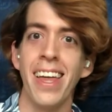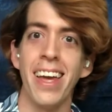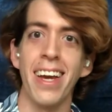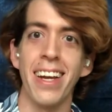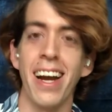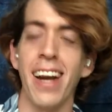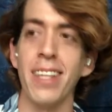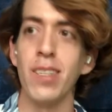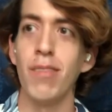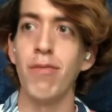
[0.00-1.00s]
It
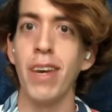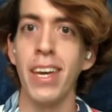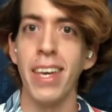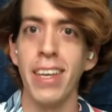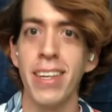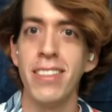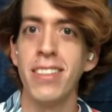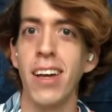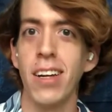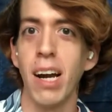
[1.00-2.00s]
kind of hid
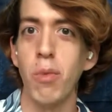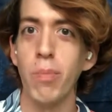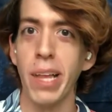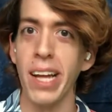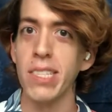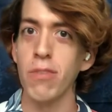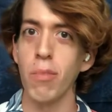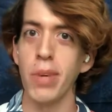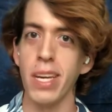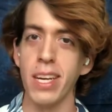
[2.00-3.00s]
a couple plants from
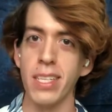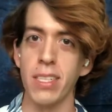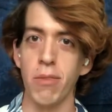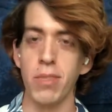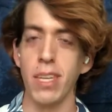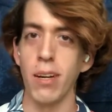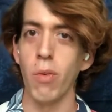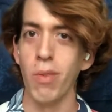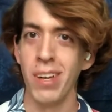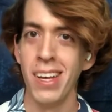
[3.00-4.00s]
me because there was like a
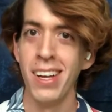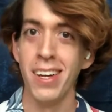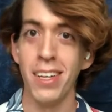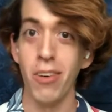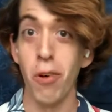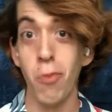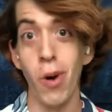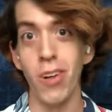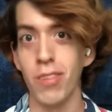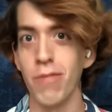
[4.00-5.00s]

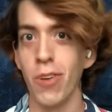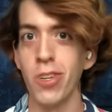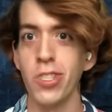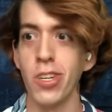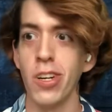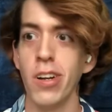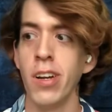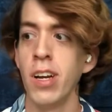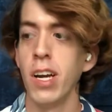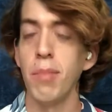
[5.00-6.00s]
wall of furniture.
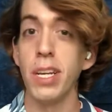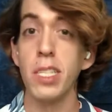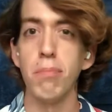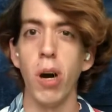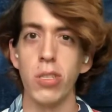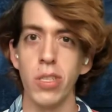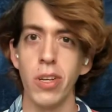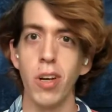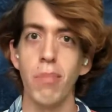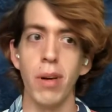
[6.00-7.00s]
I mean, it's
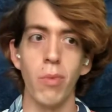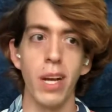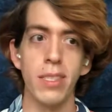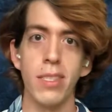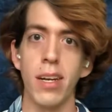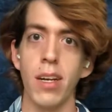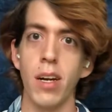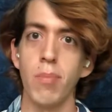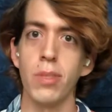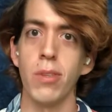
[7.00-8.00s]
modular, but we had set it
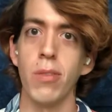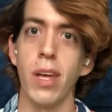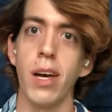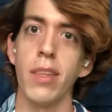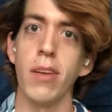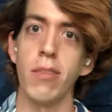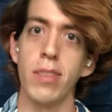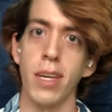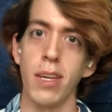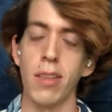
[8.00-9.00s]
up so that there's
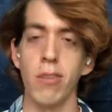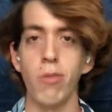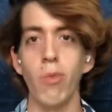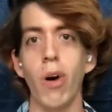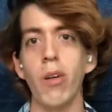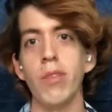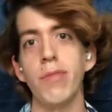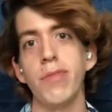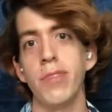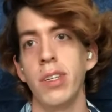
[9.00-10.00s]
like a little wall of